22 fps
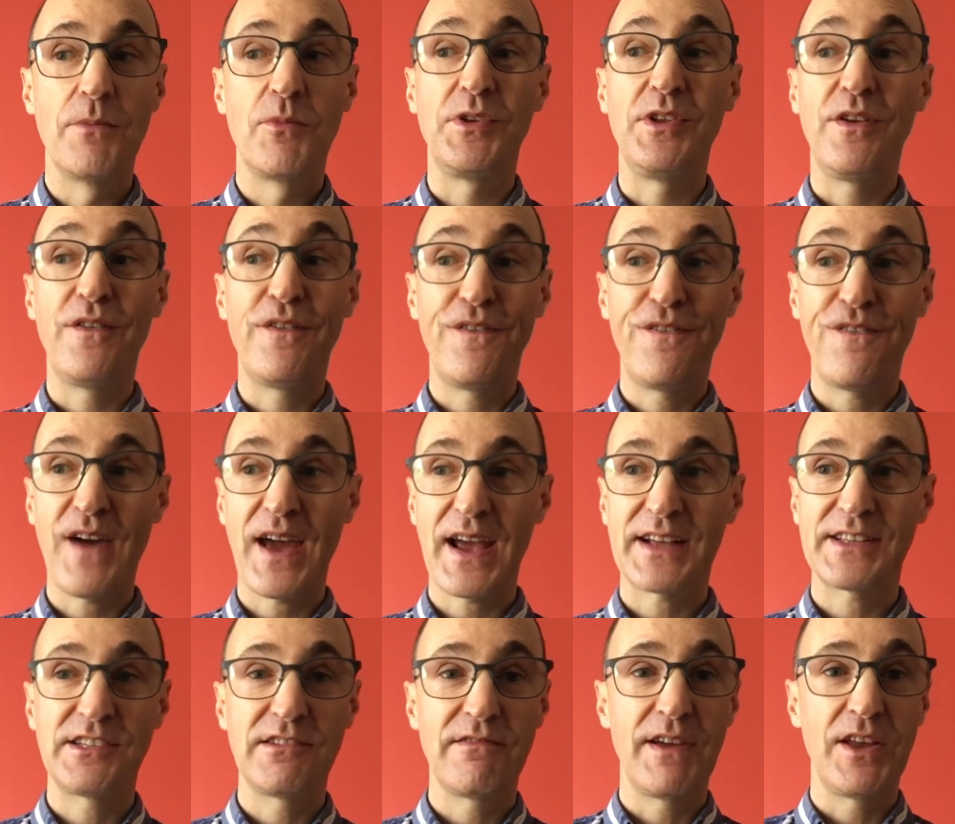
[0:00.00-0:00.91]
When you
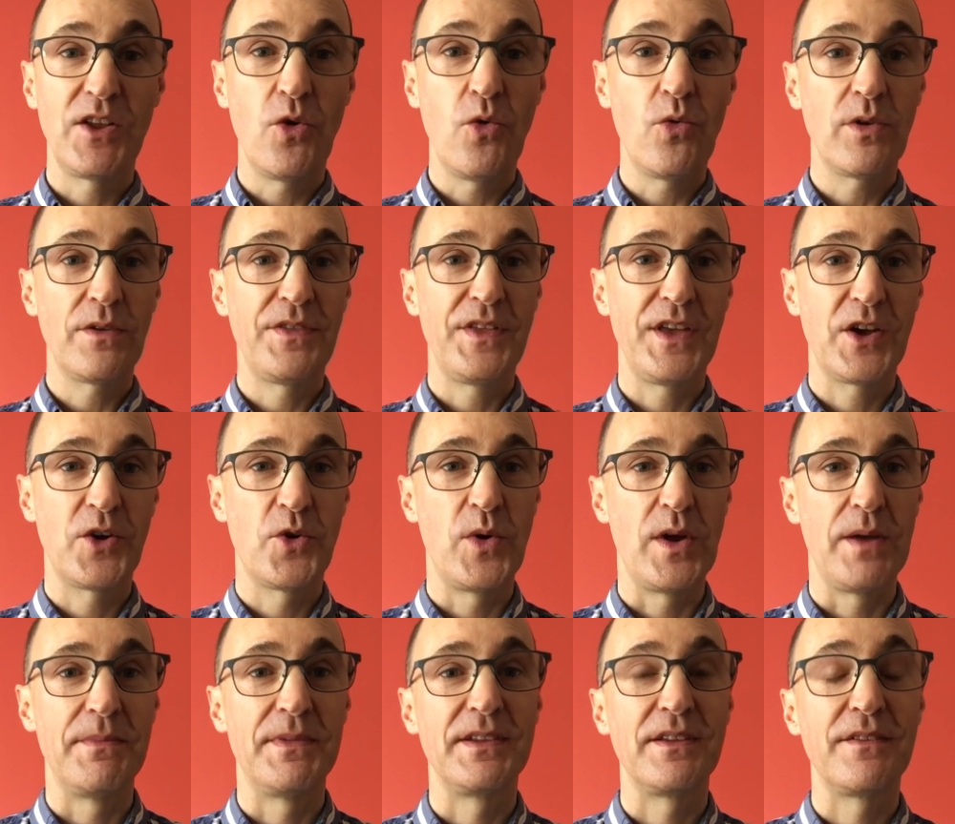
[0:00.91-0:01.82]
factor in all of the
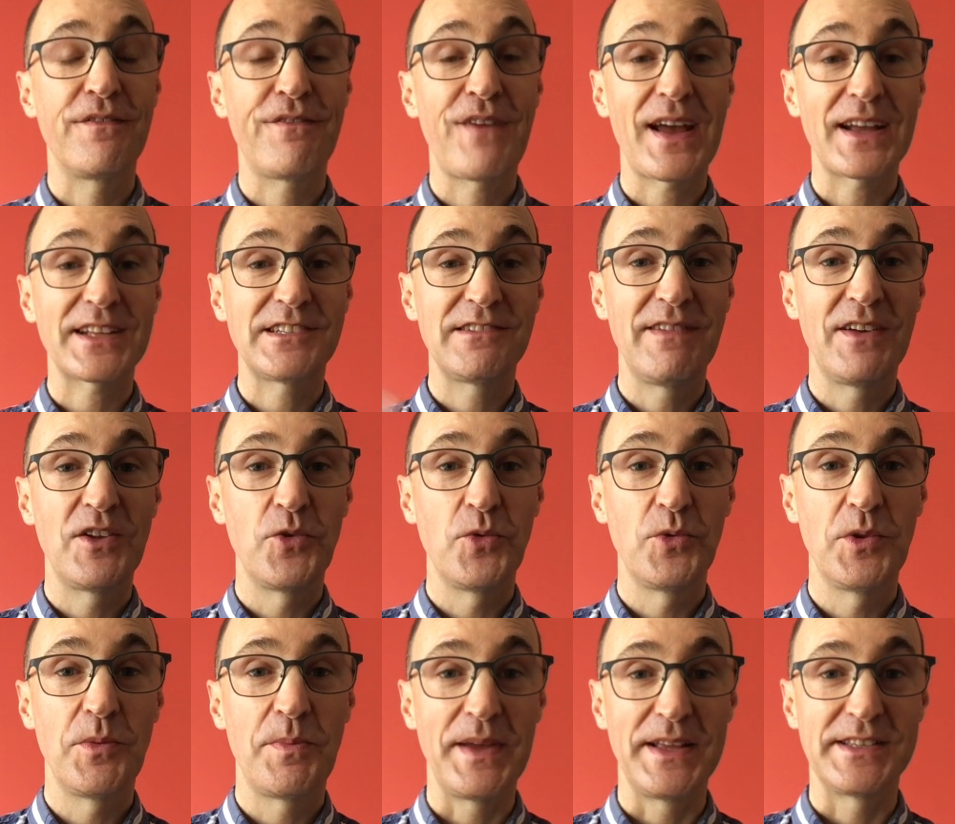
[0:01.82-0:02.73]
equipment, you factor in
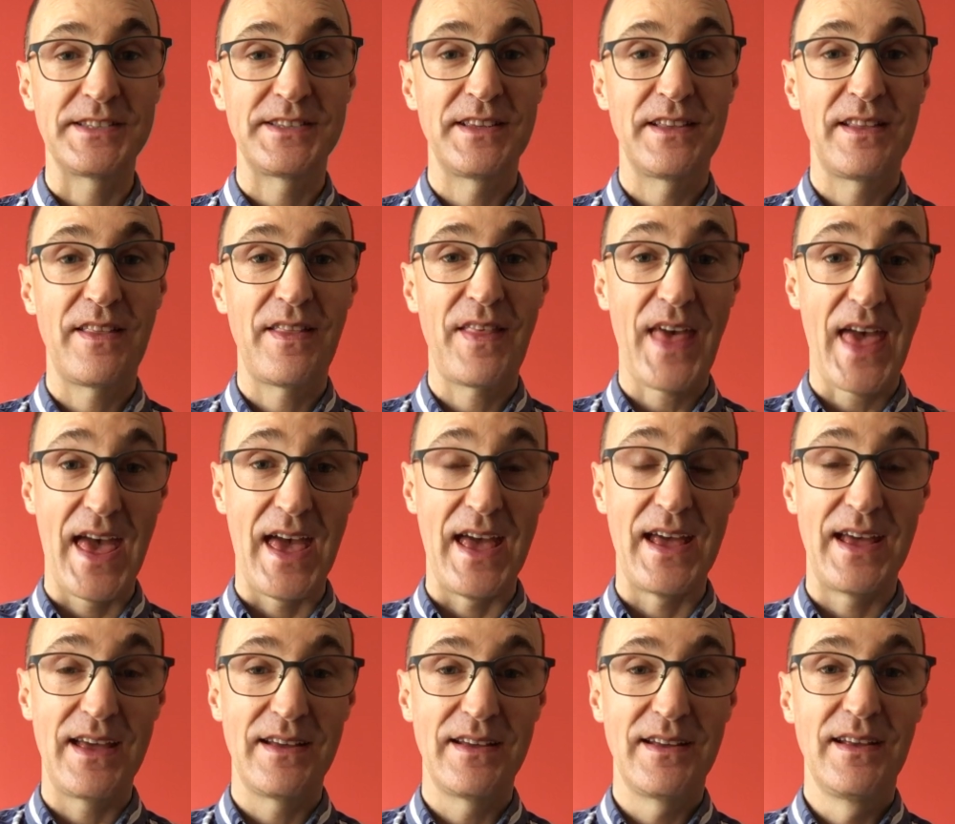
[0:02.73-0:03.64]
all the bits that are
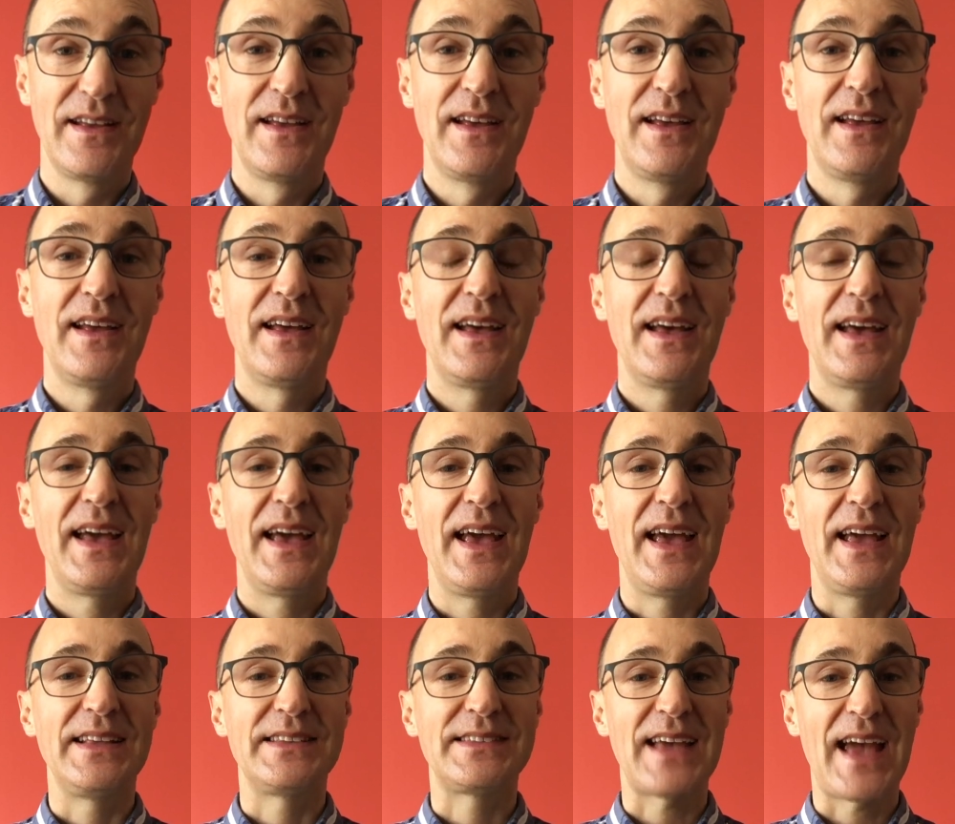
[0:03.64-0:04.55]
there,
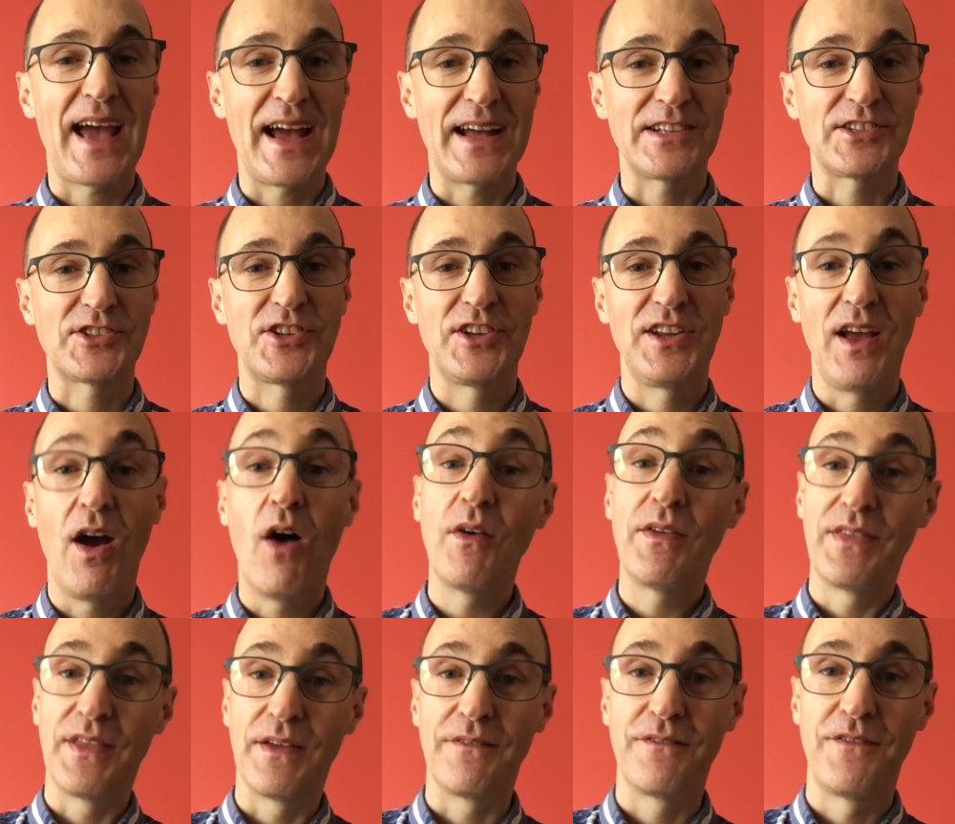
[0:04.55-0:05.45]
it's actually,
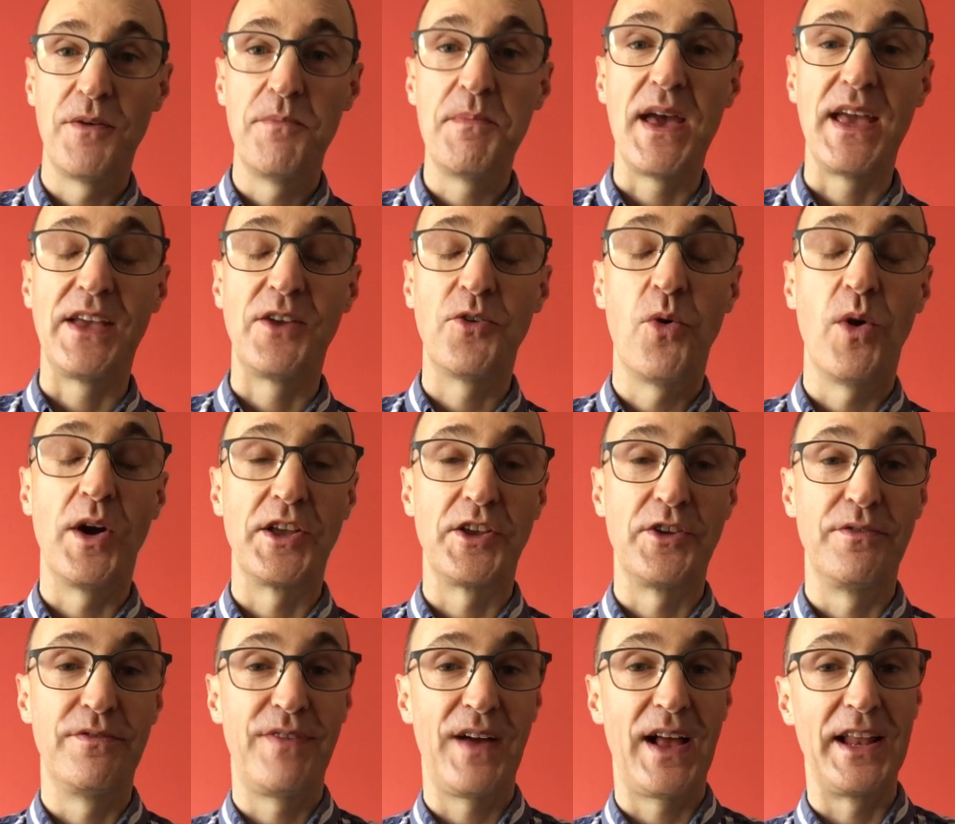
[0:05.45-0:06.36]
I think, for me, quite
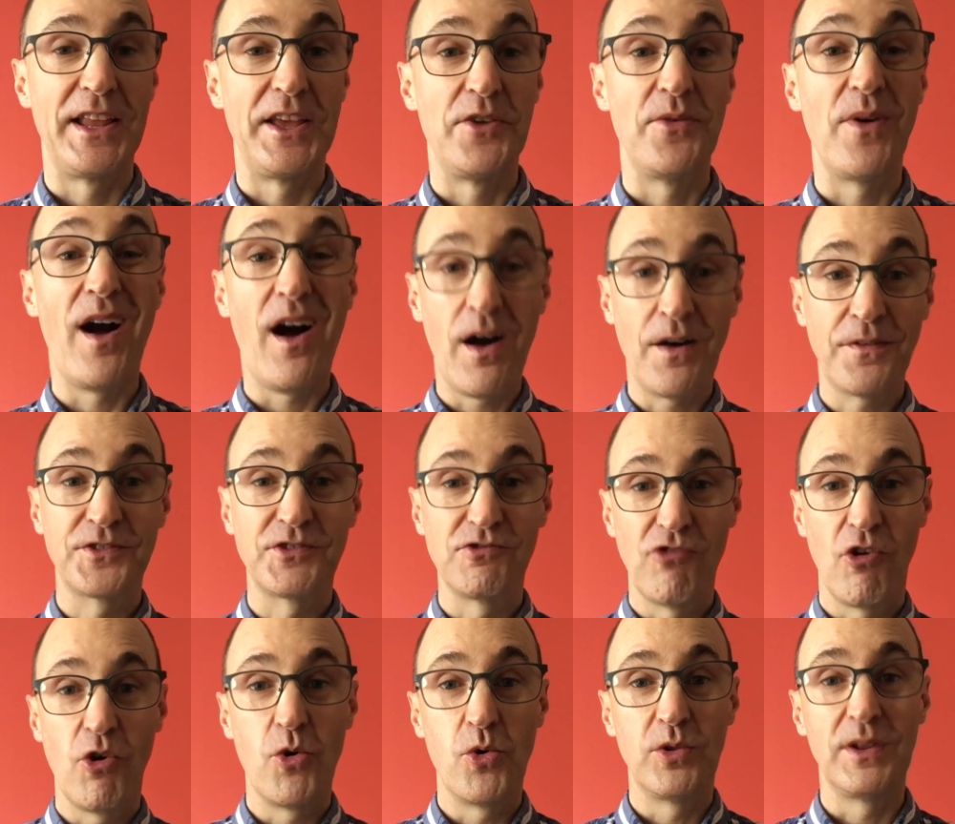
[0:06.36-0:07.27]
good value.
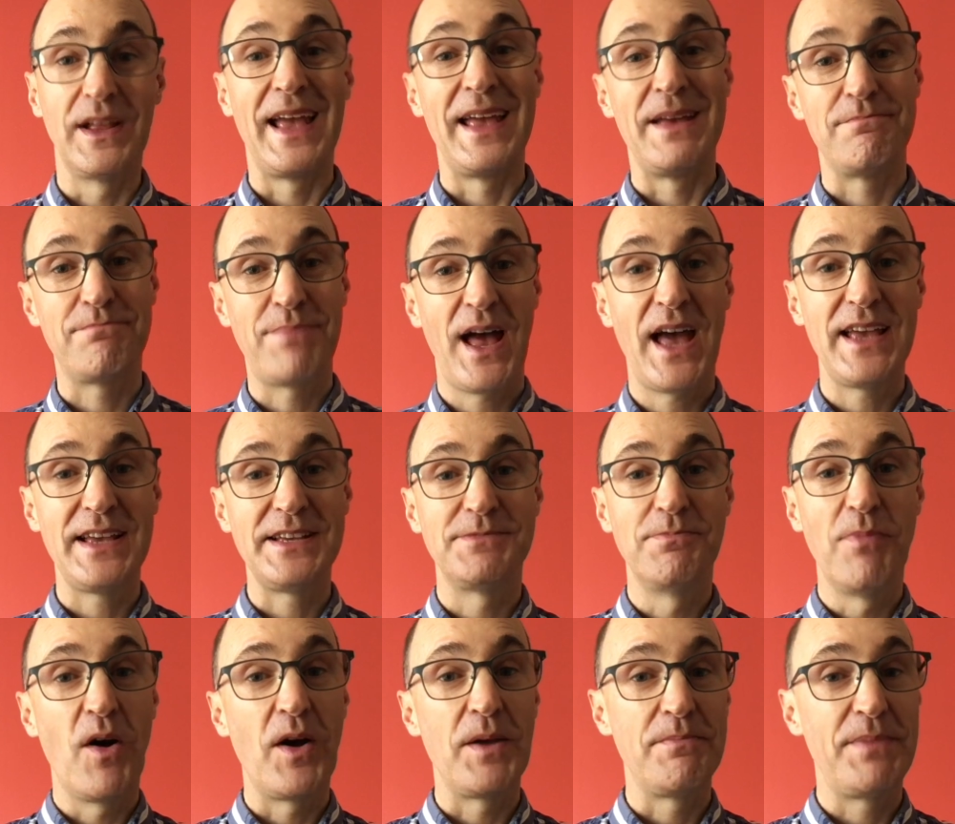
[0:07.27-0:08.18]
After all, it
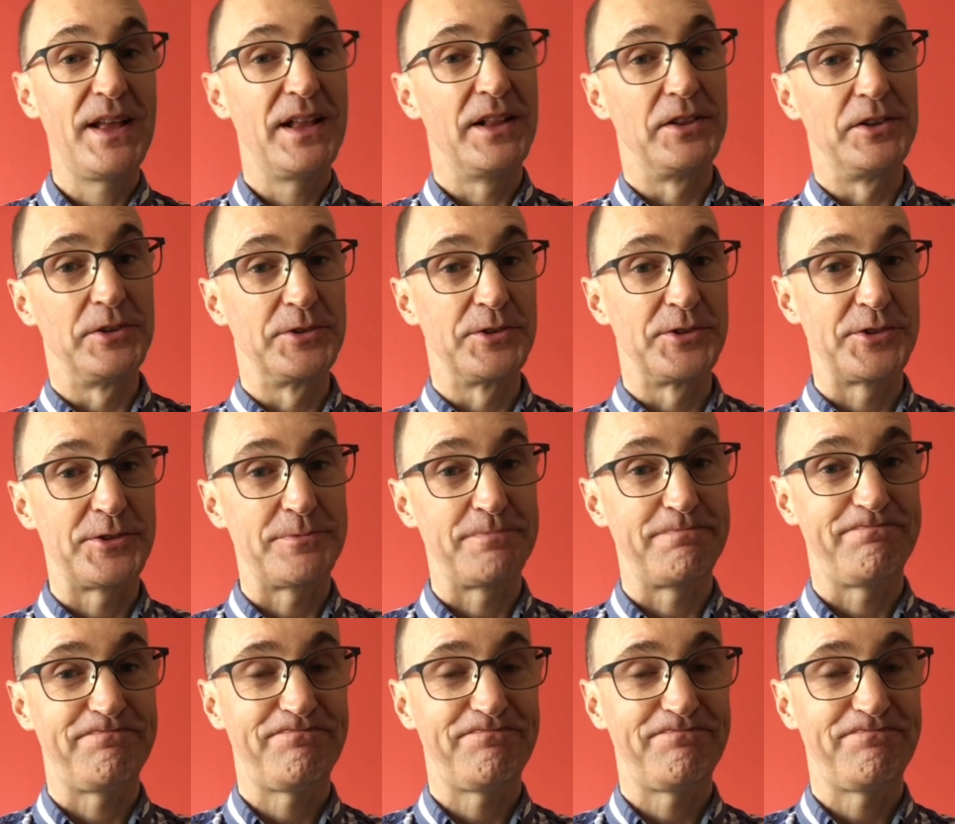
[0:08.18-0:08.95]
pays my bills.